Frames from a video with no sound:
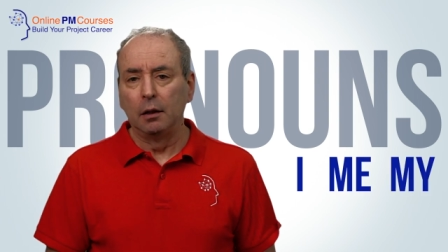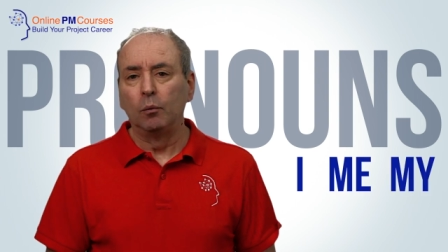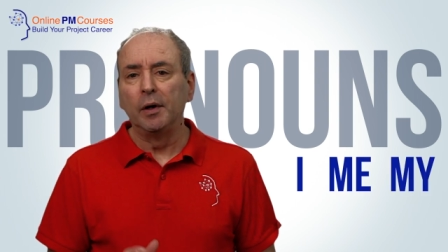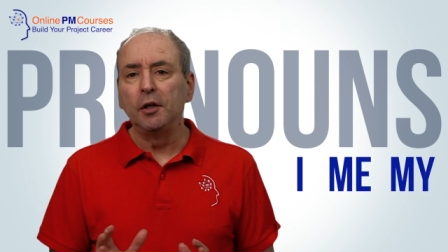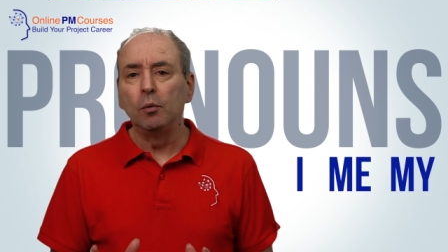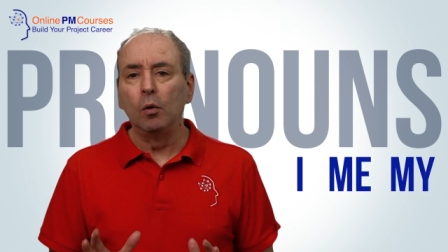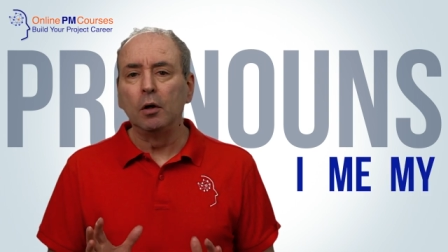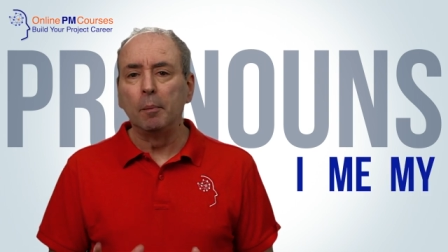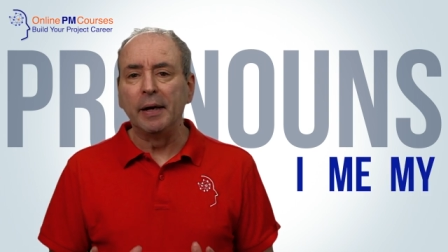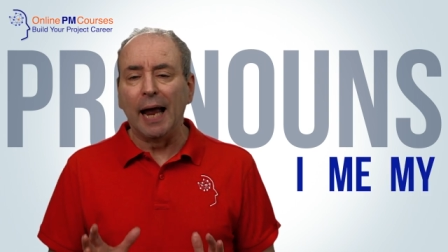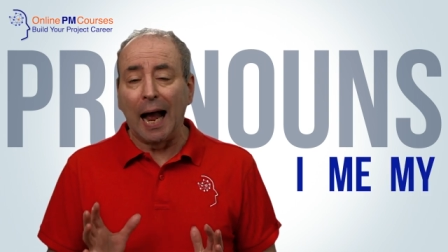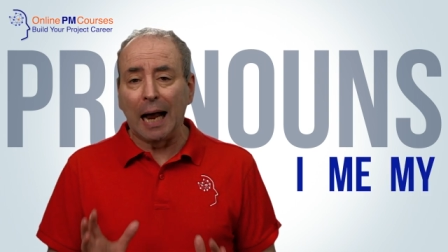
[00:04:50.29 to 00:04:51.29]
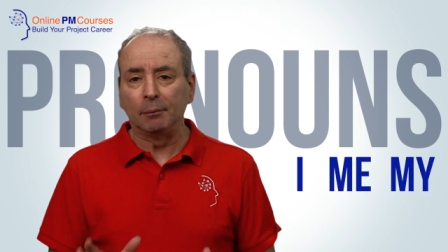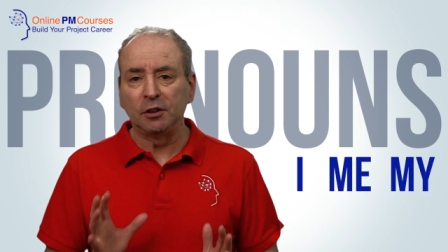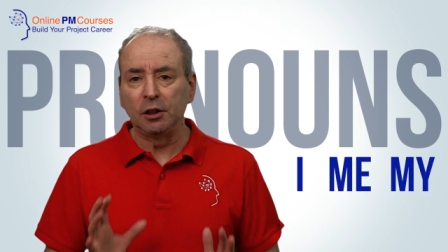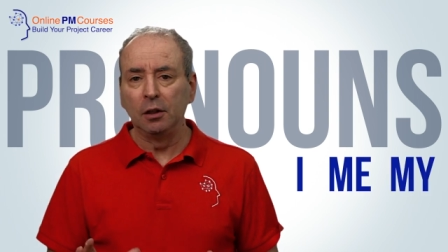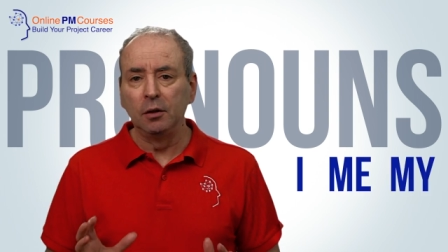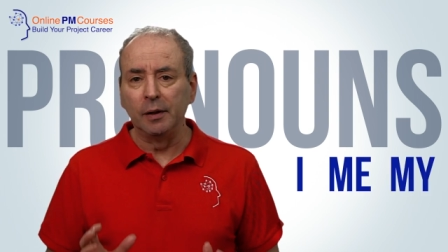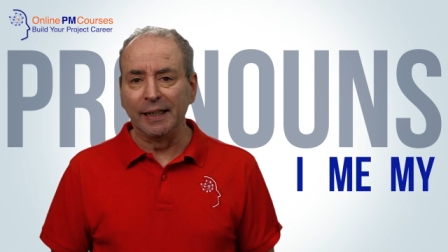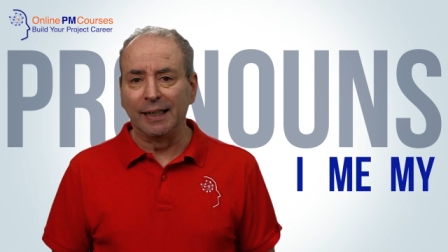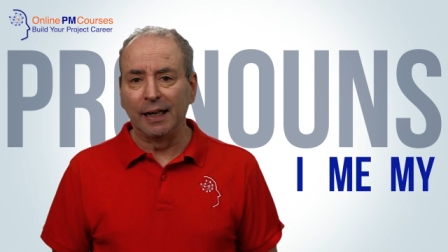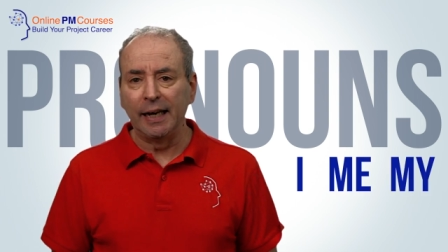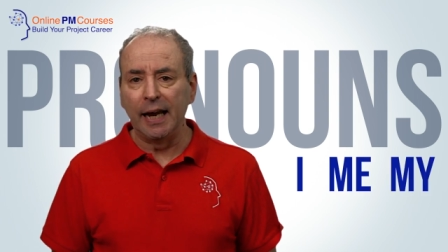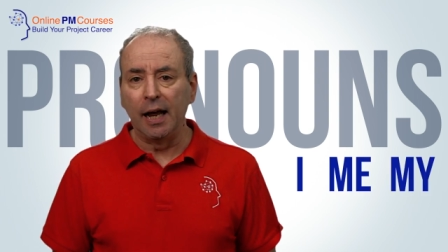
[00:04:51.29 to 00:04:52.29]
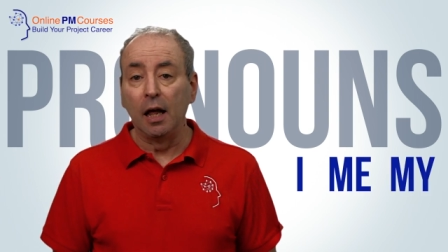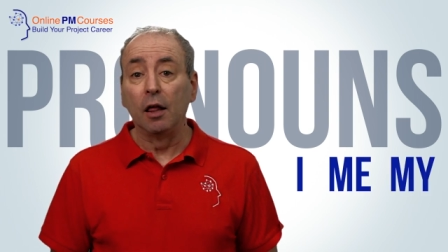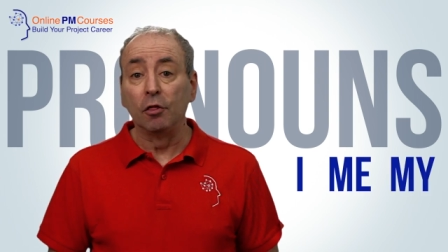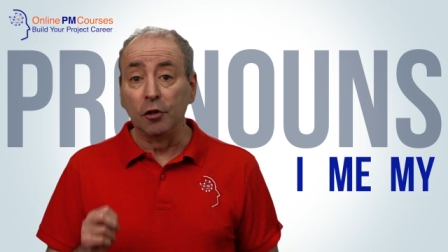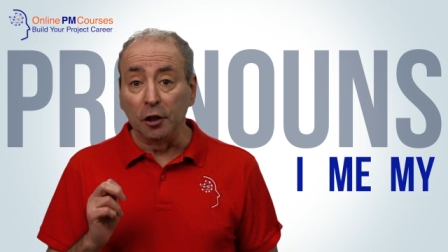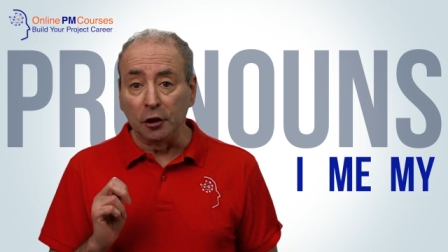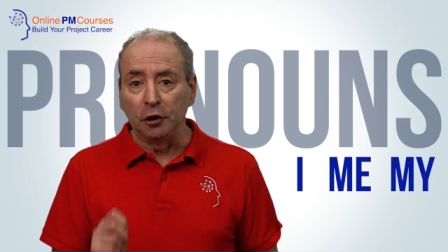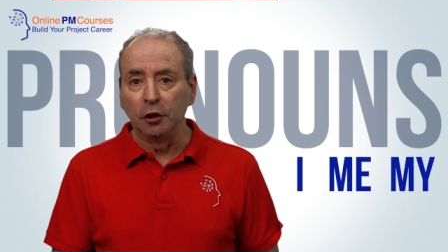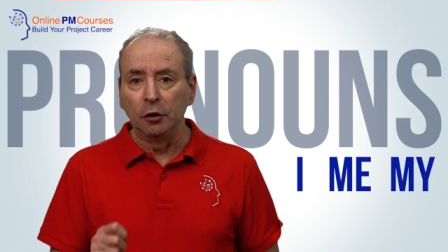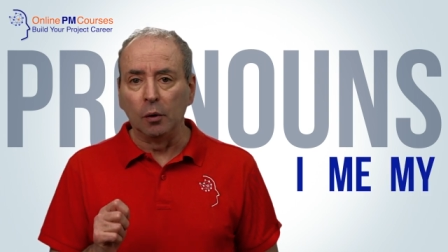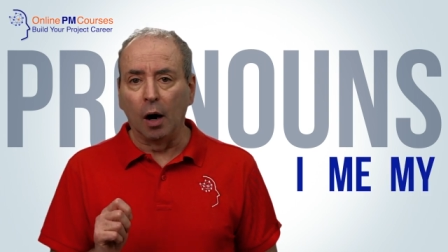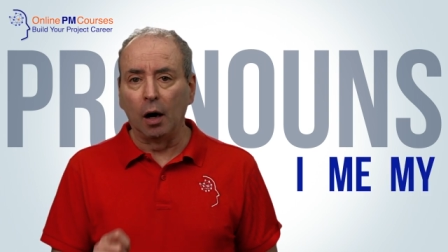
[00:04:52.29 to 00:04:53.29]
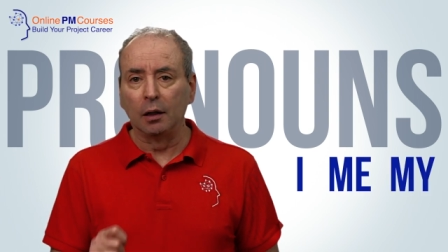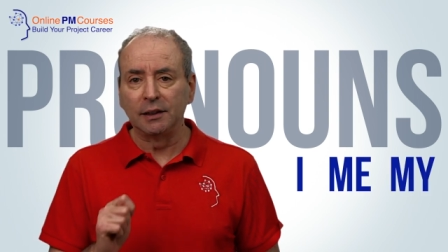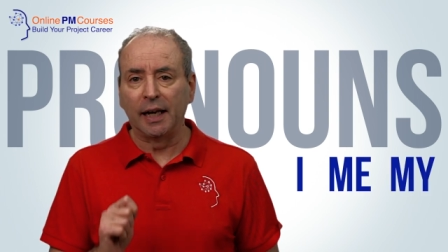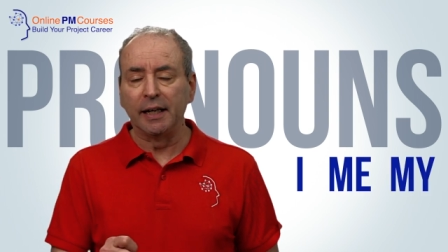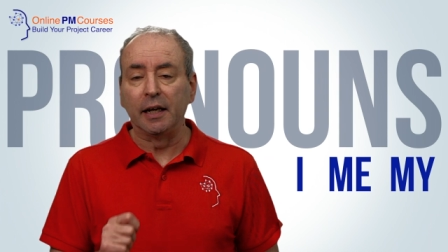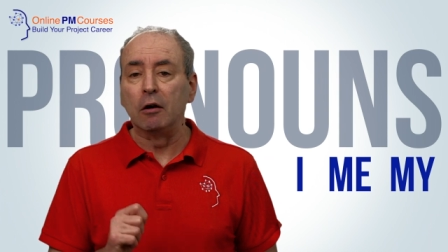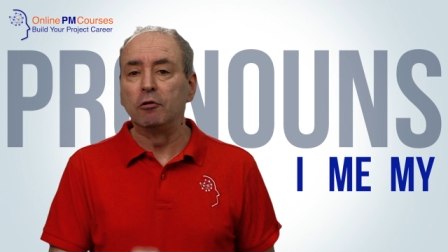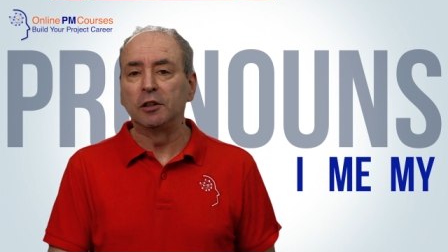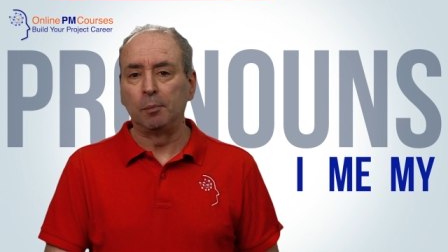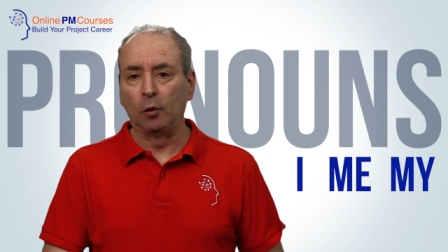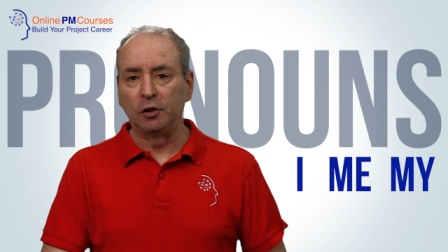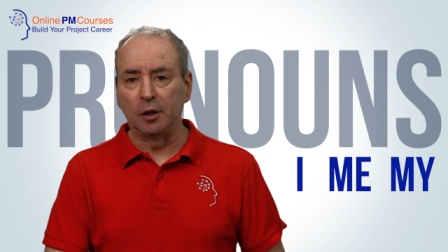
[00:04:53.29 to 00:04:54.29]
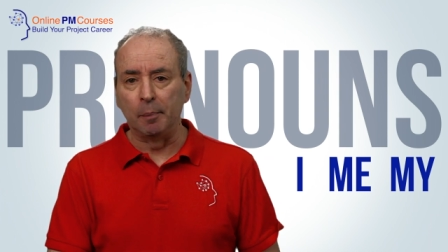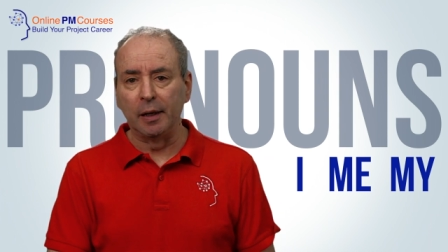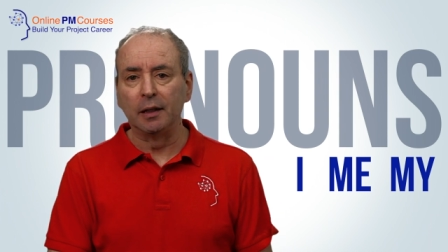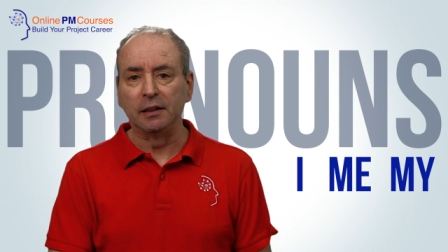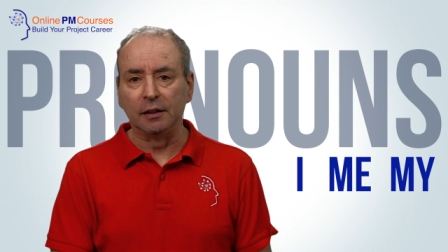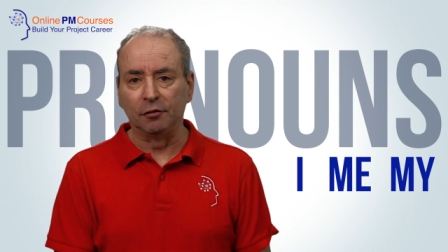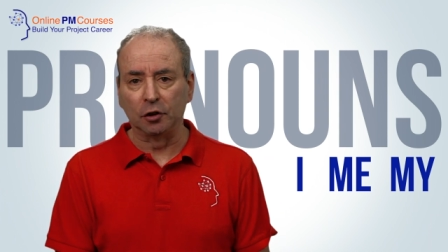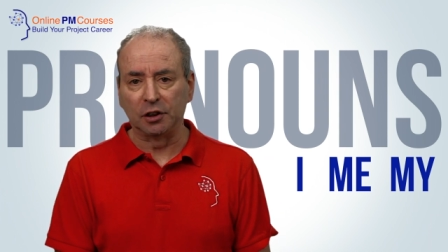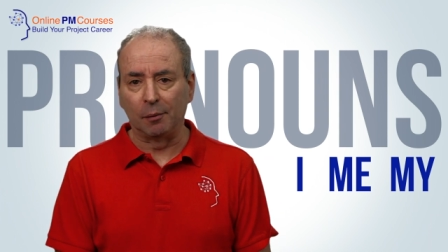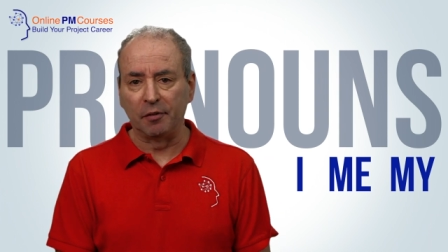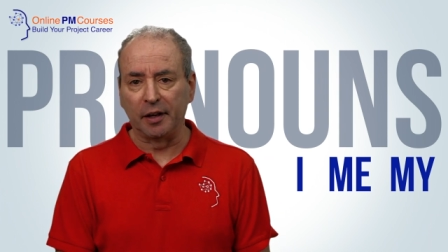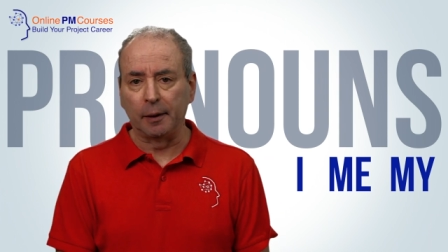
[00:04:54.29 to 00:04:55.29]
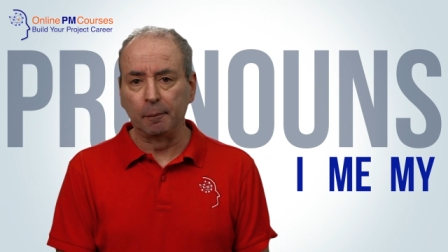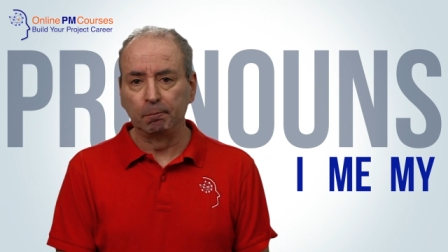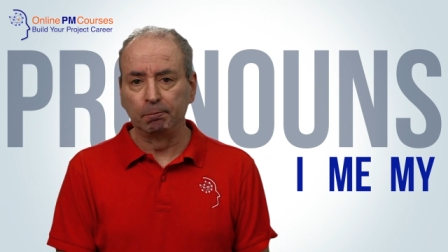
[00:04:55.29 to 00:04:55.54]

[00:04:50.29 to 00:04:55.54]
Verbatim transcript: when you want to be absolutely clear that you are taking responsibility for something.